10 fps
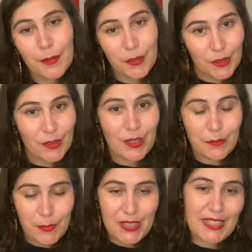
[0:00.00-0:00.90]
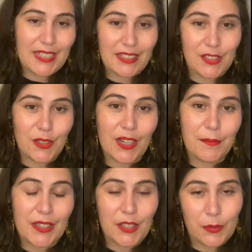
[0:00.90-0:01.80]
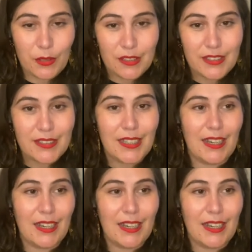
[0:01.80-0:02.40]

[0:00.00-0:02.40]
on a particular tram that you want.